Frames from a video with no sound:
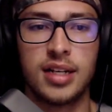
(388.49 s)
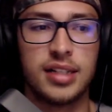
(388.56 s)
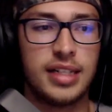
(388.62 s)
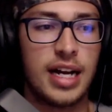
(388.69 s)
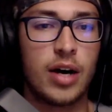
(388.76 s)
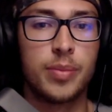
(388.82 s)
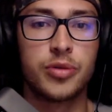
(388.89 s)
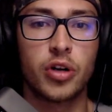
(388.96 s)

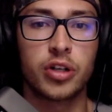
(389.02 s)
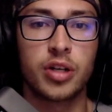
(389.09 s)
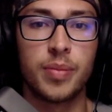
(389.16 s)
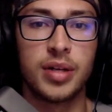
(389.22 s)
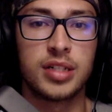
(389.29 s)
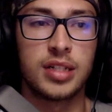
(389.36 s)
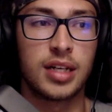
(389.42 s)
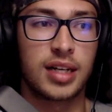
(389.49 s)
Now I'm
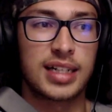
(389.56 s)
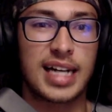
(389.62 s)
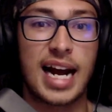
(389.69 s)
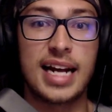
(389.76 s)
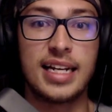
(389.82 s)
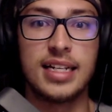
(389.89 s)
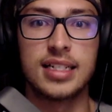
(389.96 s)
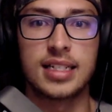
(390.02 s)
documenting it like
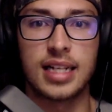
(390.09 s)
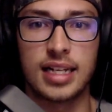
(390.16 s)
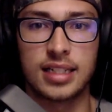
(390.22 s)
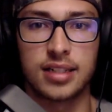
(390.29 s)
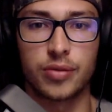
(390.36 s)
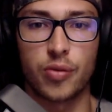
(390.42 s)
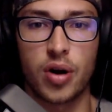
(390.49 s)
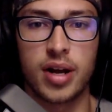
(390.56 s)
8 years
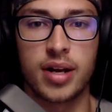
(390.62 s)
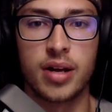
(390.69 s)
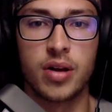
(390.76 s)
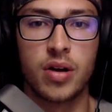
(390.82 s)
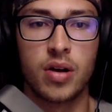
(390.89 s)
later, right?